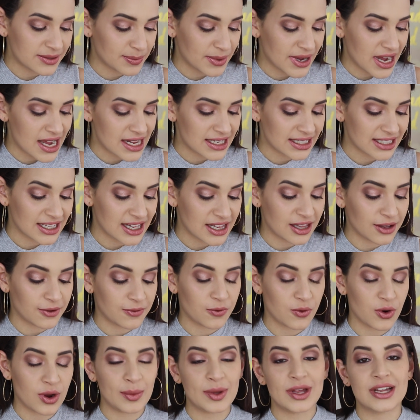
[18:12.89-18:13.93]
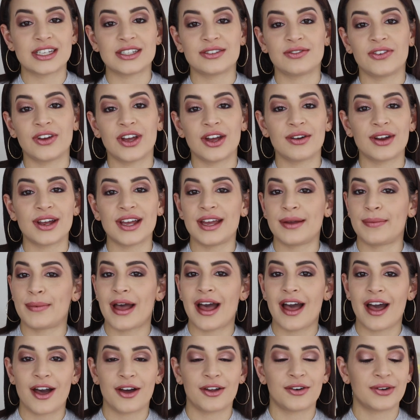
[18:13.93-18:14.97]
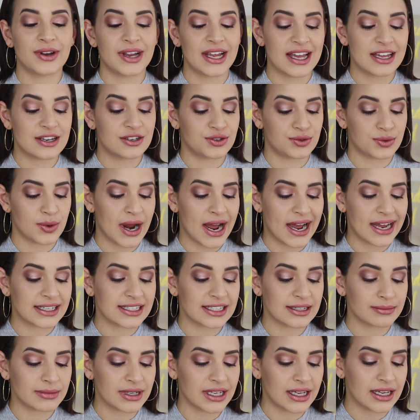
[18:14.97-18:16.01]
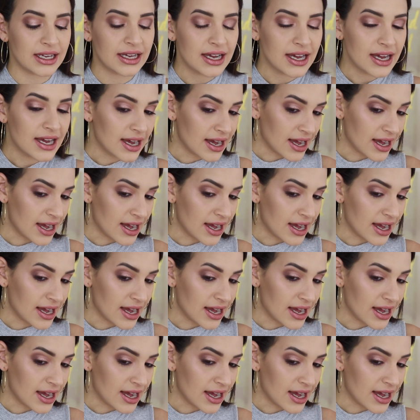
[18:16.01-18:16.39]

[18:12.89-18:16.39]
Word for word: but the formula is very powdery and dry to me.